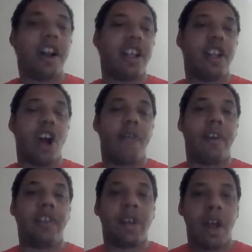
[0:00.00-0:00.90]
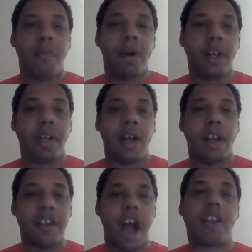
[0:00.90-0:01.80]
of the offense, but
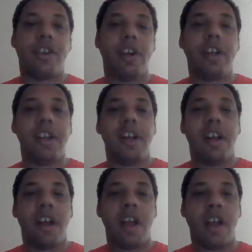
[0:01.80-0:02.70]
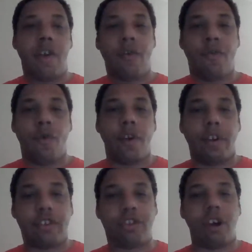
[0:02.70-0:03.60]
not good for
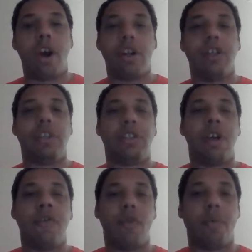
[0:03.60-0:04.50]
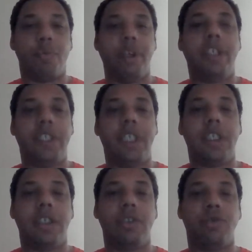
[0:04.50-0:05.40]
your starters, for a
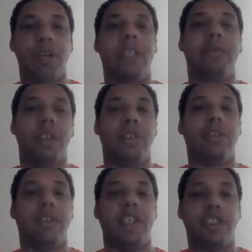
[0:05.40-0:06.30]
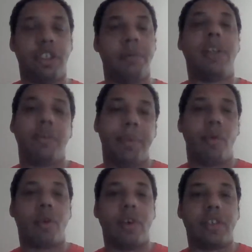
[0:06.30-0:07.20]
preseason dress rehearsal. They should have been a little bit
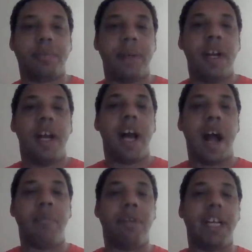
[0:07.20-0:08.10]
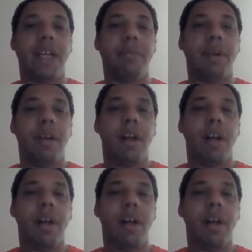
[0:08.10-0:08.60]
more crisp. I blame